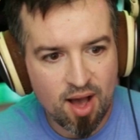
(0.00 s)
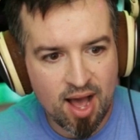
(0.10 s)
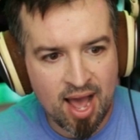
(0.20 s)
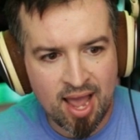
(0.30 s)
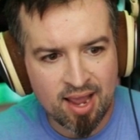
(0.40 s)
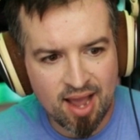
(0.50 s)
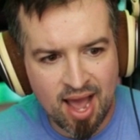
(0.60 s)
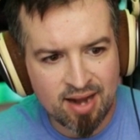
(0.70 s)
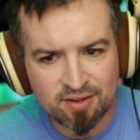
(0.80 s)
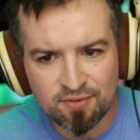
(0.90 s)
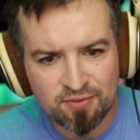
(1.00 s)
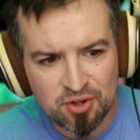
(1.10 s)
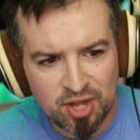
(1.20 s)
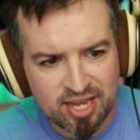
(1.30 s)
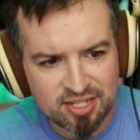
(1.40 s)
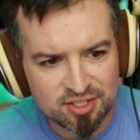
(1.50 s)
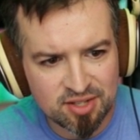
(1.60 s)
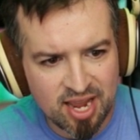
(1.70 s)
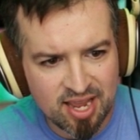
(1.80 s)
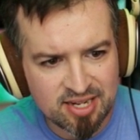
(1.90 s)
I I feel like it just
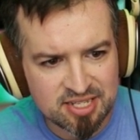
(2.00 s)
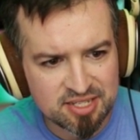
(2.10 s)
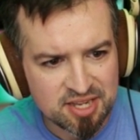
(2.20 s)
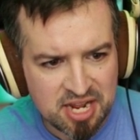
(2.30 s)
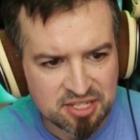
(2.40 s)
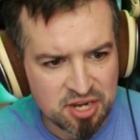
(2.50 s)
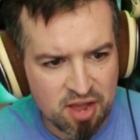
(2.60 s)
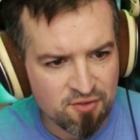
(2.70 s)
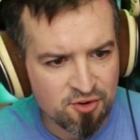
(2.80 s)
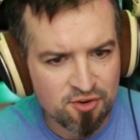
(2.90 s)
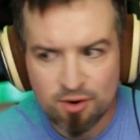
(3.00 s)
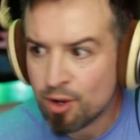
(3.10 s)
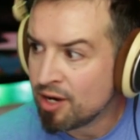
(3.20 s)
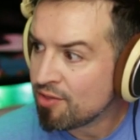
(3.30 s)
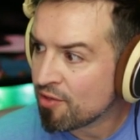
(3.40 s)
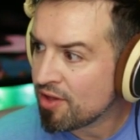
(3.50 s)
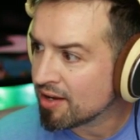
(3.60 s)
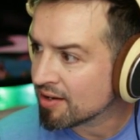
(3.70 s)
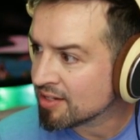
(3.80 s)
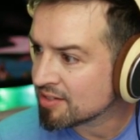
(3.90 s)
like it just it's never a
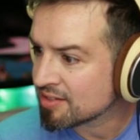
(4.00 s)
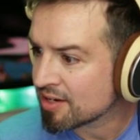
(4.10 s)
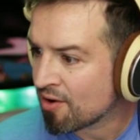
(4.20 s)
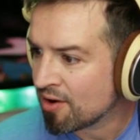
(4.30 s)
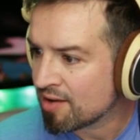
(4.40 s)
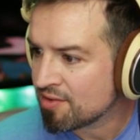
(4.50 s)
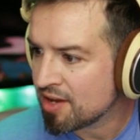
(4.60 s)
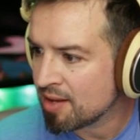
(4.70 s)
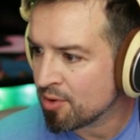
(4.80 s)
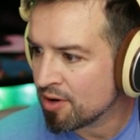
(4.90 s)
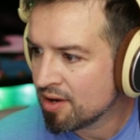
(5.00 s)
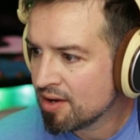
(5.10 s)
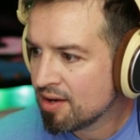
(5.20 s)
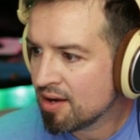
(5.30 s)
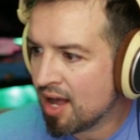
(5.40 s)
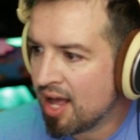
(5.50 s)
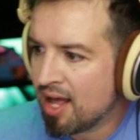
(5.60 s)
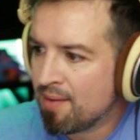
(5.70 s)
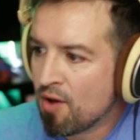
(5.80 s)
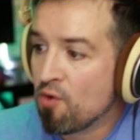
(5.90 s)
thing. It's just like hardly ever a thing anymore.
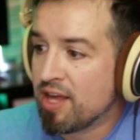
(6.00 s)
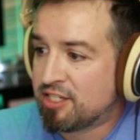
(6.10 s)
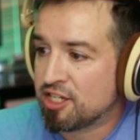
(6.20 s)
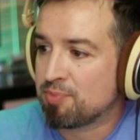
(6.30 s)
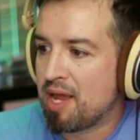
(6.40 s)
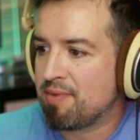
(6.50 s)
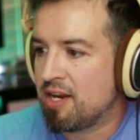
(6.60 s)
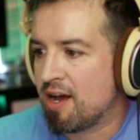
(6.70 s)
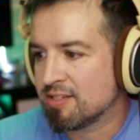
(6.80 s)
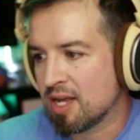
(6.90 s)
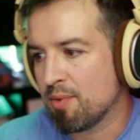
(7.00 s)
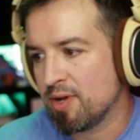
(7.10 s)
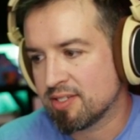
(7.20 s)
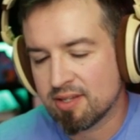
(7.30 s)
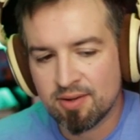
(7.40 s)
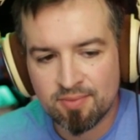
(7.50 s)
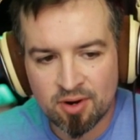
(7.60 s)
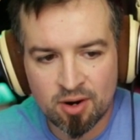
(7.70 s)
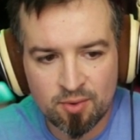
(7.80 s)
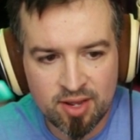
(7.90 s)
Uh, oh, they just blamed DDoS a couple weeks ago
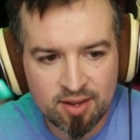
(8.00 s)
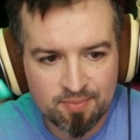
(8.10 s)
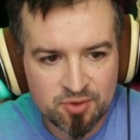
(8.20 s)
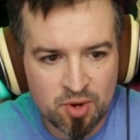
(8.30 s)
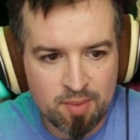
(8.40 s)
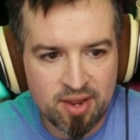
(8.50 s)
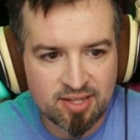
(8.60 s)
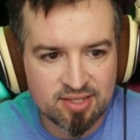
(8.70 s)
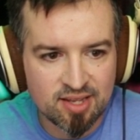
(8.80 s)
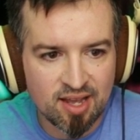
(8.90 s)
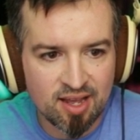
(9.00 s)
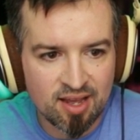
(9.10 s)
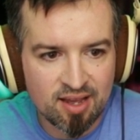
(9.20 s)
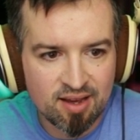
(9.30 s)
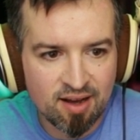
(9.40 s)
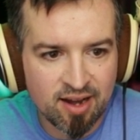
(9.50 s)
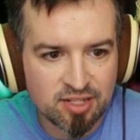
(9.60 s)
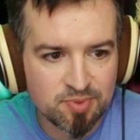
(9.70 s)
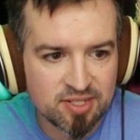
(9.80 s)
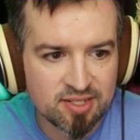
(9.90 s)
or a week. Twenty minutes uh, on
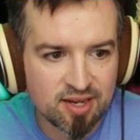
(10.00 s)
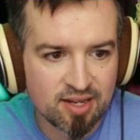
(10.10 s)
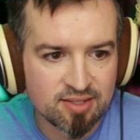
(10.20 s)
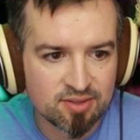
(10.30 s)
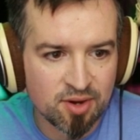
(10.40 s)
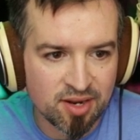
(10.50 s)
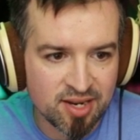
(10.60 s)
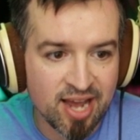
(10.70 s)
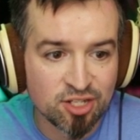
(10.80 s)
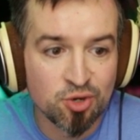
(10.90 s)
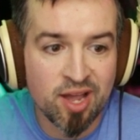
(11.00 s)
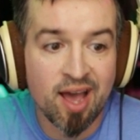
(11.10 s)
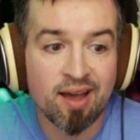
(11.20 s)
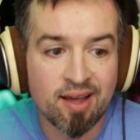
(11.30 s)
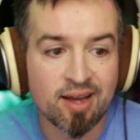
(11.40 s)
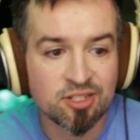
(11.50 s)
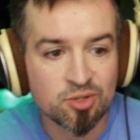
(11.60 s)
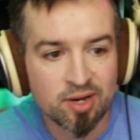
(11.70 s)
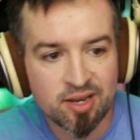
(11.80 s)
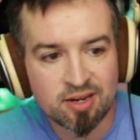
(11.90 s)
his P C costs. Oh wait, yeah, two yeah yeah
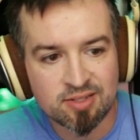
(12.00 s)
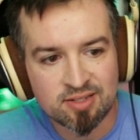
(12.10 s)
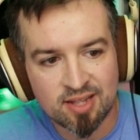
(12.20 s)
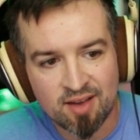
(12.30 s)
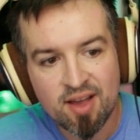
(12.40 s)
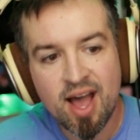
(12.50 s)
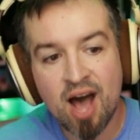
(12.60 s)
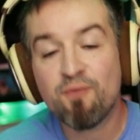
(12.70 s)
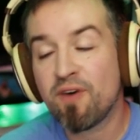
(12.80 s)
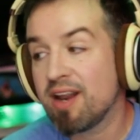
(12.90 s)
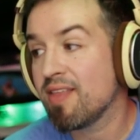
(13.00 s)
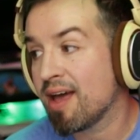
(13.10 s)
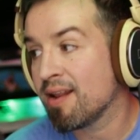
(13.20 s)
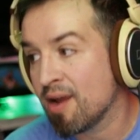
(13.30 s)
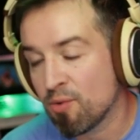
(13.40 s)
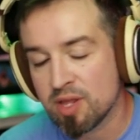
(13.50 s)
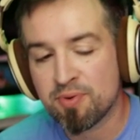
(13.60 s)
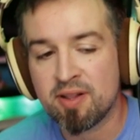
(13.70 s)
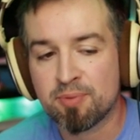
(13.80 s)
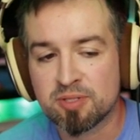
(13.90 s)
two years in his life. How funny that! Yeah, really
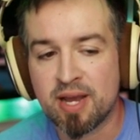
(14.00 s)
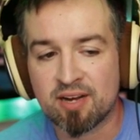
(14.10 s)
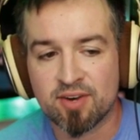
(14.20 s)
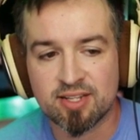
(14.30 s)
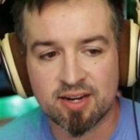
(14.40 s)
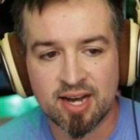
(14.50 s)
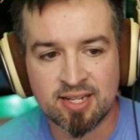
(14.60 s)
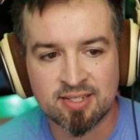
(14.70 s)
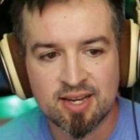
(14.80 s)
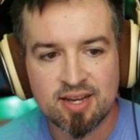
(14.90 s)
put it in perspective right there, guns.